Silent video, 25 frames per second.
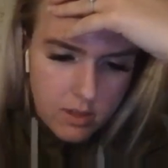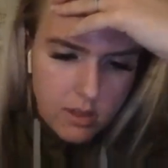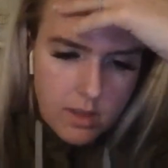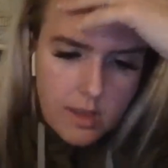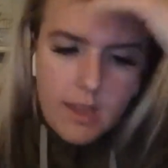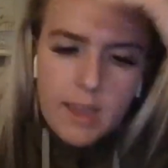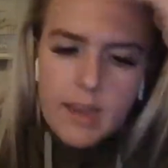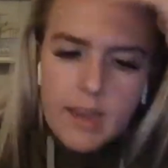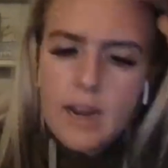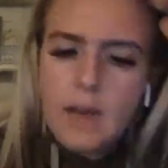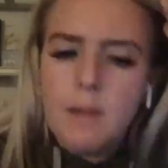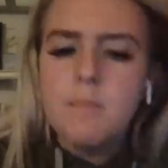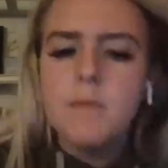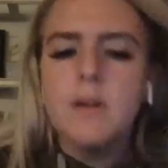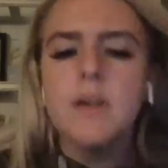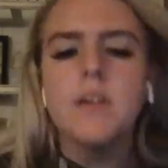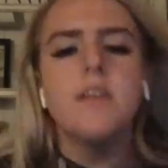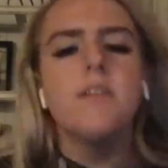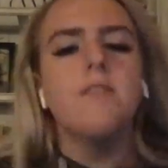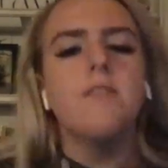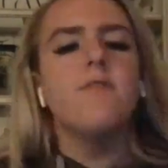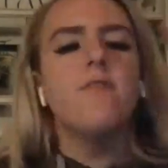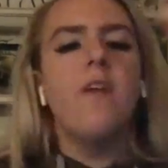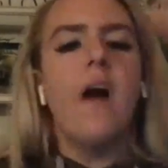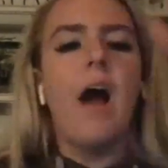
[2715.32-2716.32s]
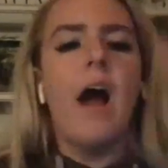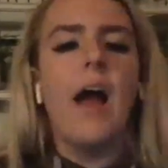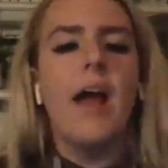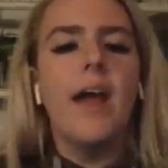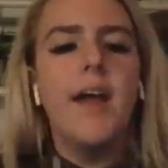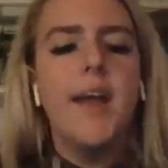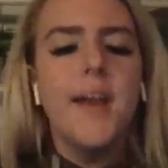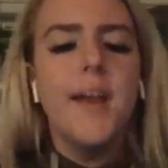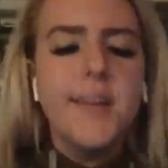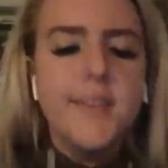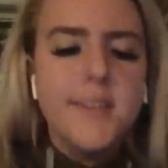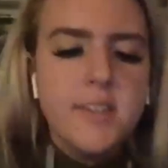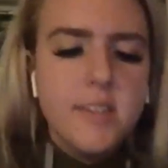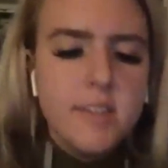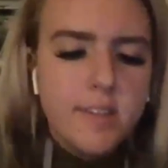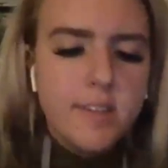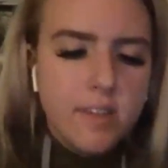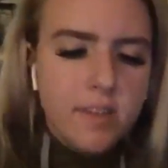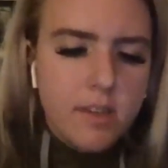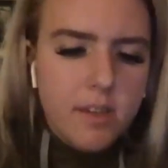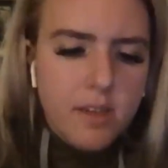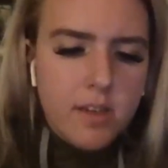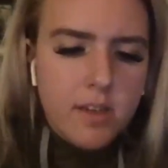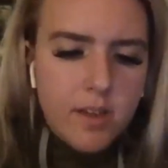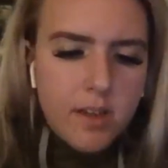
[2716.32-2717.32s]
And I'm going to find
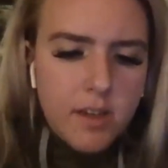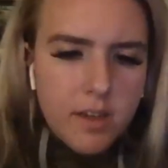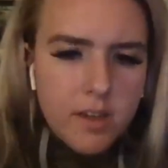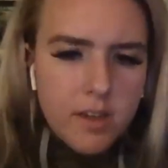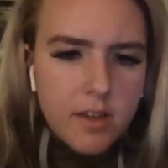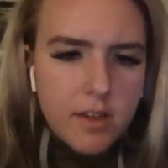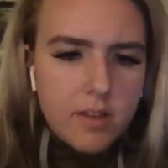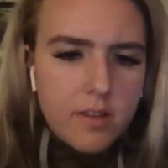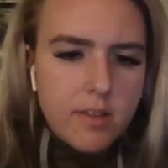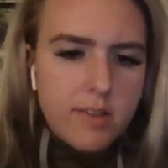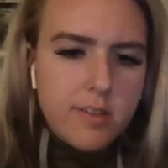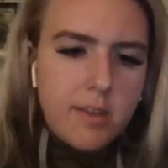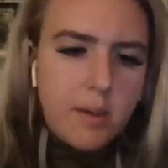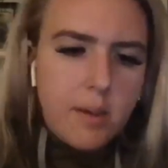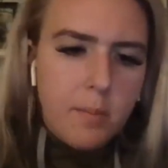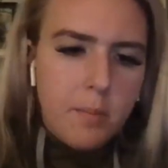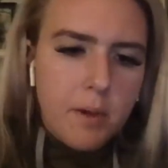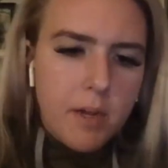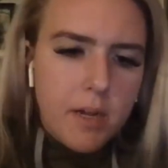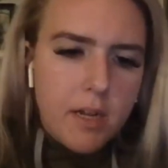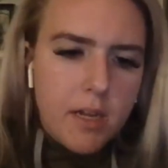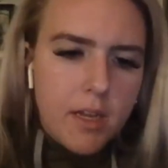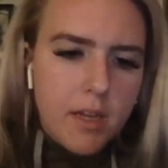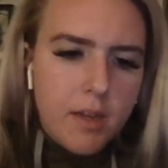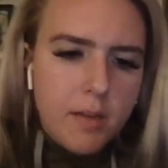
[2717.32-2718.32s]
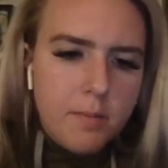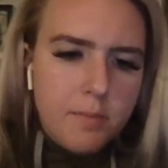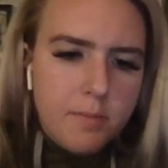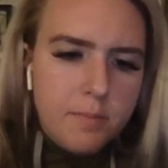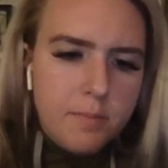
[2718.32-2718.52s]
somebody.